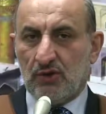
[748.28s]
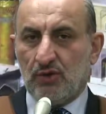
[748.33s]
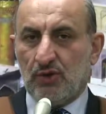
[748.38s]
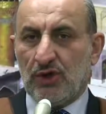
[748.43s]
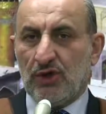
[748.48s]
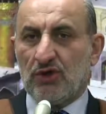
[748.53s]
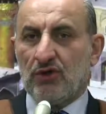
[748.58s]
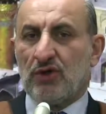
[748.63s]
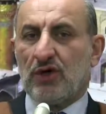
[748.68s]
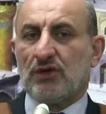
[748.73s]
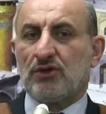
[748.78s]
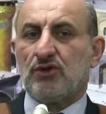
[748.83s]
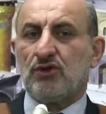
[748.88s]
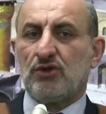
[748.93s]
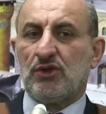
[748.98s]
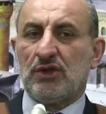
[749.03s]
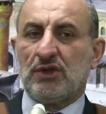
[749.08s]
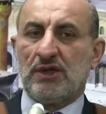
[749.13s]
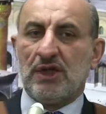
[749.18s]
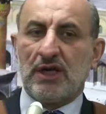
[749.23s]
we go into
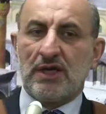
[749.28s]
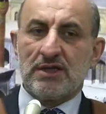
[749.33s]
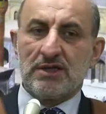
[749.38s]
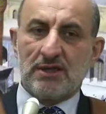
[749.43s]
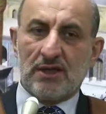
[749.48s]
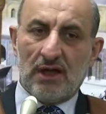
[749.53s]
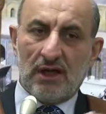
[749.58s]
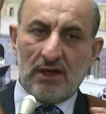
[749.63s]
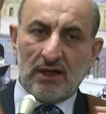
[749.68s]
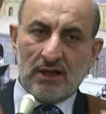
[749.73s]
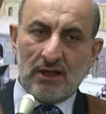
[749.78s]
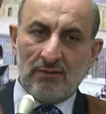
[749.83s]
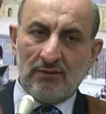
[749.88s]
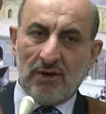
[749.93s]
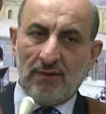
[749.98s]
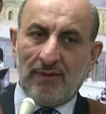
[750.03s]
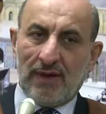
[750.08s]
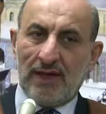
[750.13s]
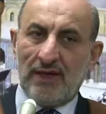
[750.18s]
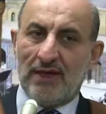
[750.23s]
details like
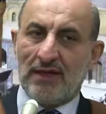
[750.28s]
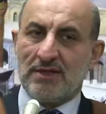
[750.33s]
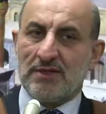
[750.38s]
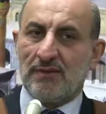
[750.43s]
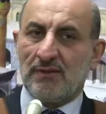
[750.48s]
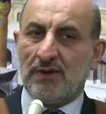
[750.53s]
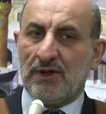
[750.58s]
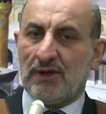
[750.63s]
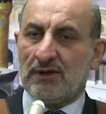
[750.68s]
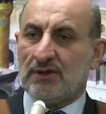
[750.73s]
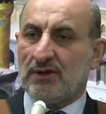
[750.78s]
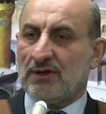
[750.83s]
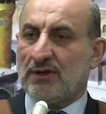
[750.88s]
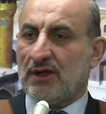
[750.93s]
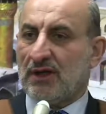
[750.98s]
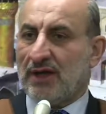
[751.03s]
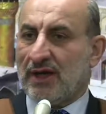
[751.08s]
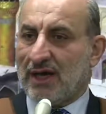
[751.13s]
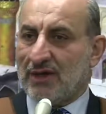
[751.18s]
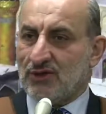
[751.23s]
Imam Ali explained it
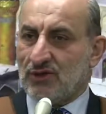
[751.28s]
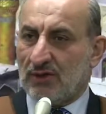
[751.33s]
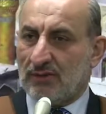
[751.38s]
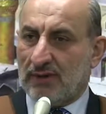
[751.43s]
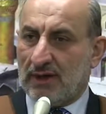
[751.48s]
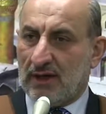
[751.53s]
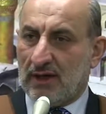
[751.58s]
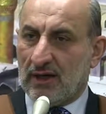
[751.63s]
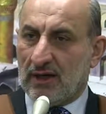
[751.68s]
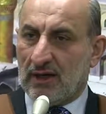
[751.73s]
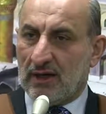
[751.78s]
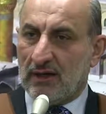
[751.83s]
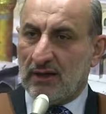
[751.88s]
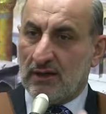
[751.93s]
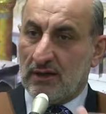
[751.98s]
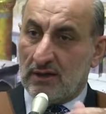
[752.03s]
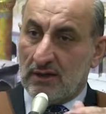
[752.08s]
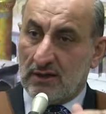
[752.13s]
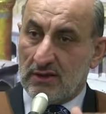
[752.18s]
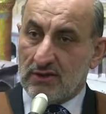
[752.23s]
in Najul Balagha,
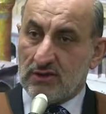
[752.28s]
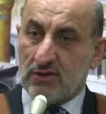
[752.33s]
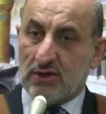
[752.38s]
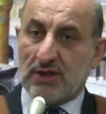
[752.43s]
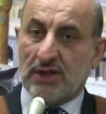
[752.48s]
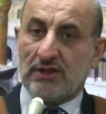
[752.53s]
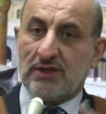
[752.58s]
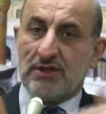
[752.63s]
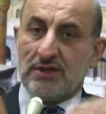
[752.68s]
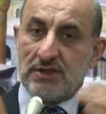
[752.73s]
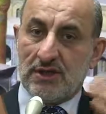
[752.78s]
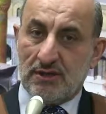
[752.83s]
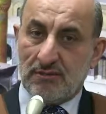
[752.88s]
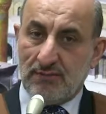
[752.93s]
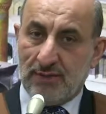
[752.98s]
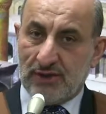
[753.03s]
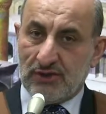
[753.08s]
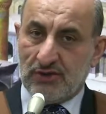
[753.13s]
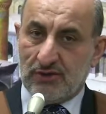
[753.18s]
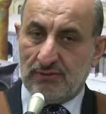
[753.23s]
so that is a
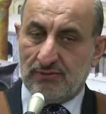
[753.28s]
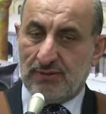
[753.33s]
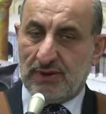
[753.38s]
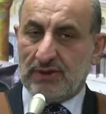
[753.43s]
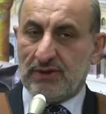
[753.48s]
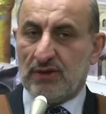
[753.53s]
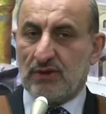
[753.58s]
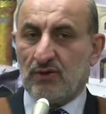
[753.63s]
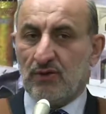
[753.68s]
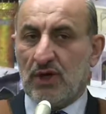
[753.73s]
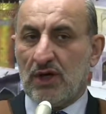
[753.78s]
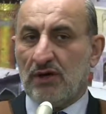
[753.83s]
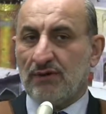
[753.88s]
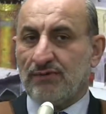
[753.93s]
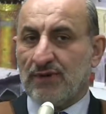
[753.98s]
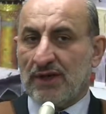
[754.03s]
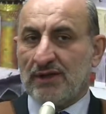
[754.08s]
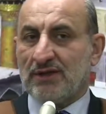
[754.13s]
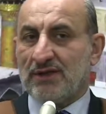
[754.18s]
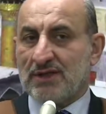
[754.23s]
much better way
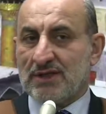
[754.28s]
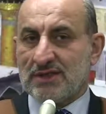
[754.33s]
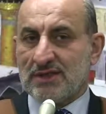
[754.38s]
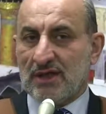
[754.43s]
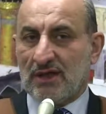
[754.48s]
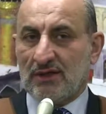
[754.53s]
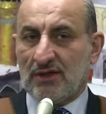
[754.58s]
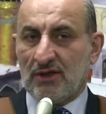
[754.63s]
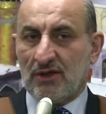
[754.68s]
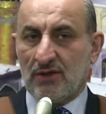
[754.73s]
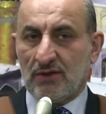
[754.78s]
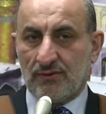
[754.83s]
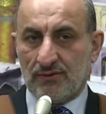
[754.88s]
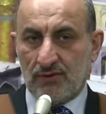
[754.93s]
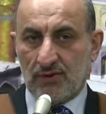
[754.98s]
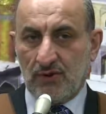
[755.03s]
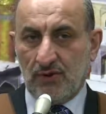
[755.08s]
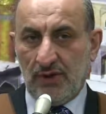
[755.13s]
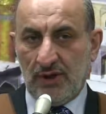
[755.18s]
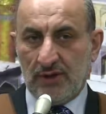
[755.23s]
of understanding
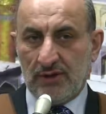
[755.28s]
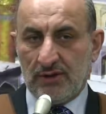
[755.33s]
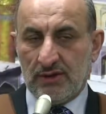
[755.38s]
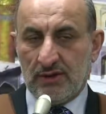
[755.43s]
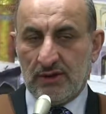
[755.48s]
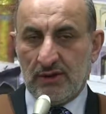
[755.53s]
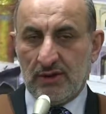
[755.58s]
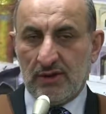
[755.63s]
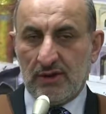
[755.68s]
of Tawheed.